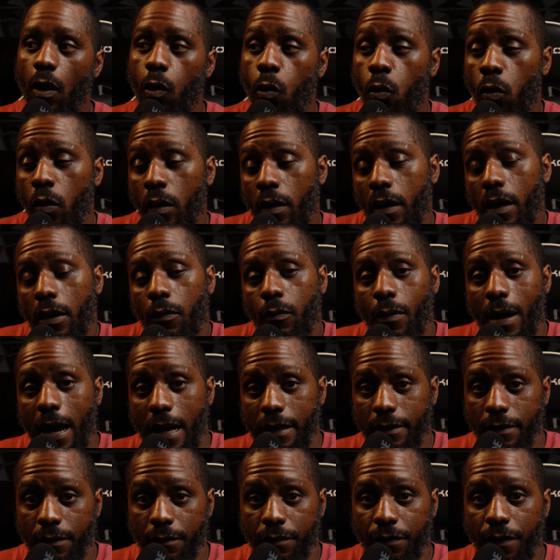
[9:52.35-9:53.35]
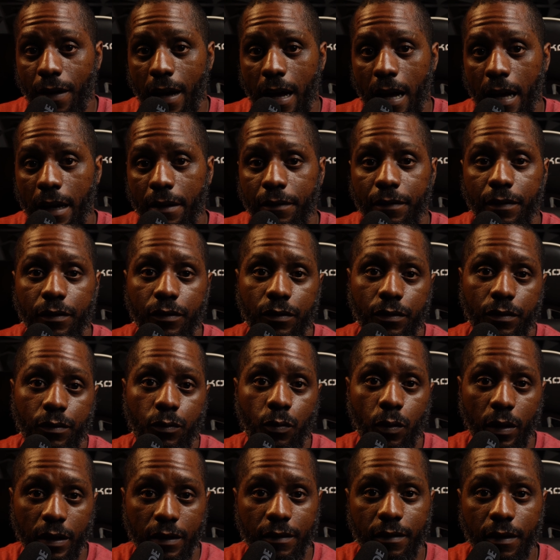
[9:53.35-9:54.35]
or a Ryzen 5
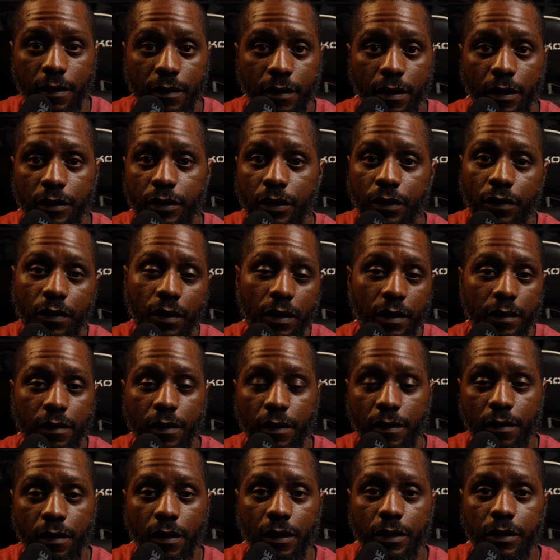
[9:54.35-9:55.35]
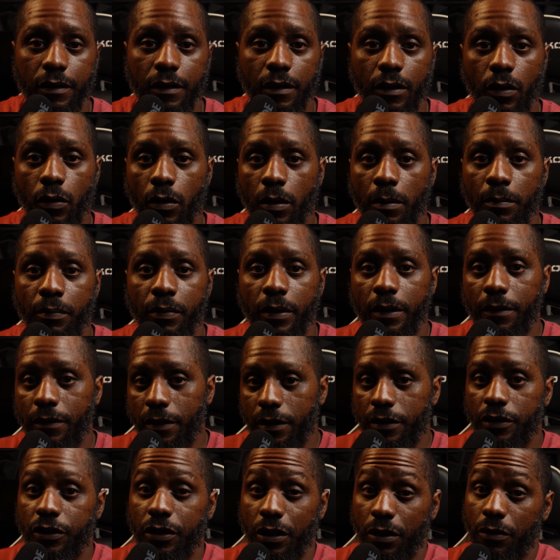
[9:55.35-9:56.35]
2600, 3600, or
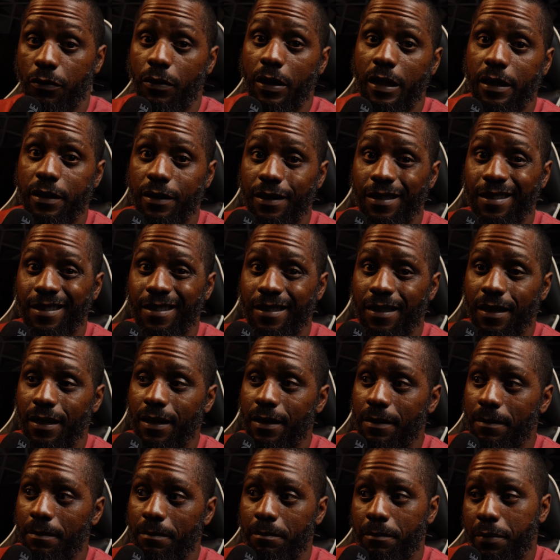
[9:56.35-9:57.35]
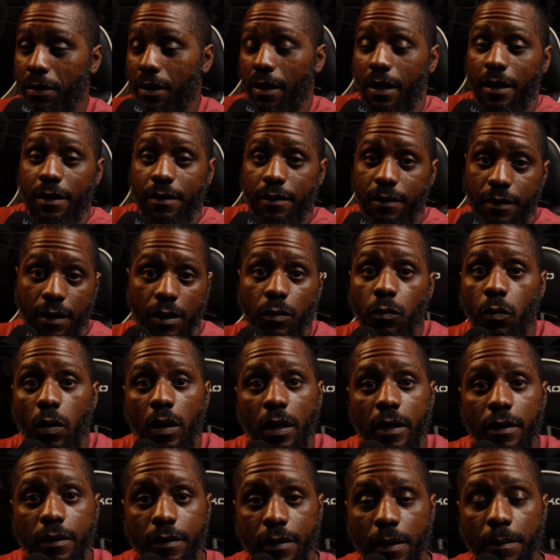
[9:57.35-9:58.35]
previous generations, Zen Plus, Zen
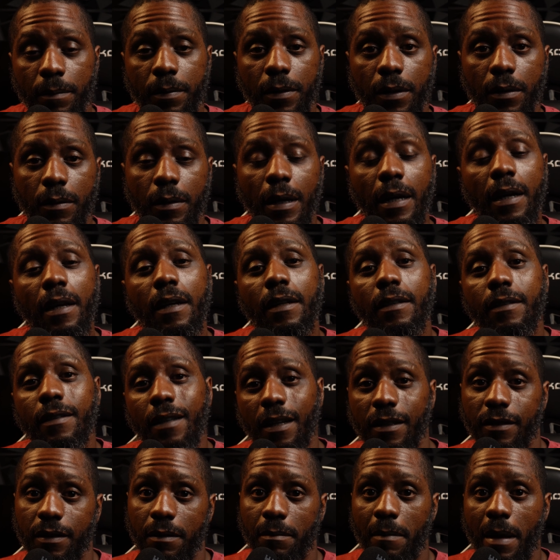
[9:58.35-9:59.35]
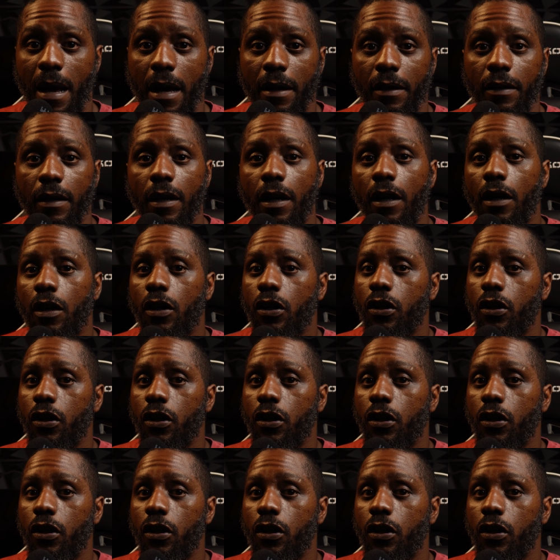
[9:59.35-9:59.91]
1 CPU. Doesn't matter.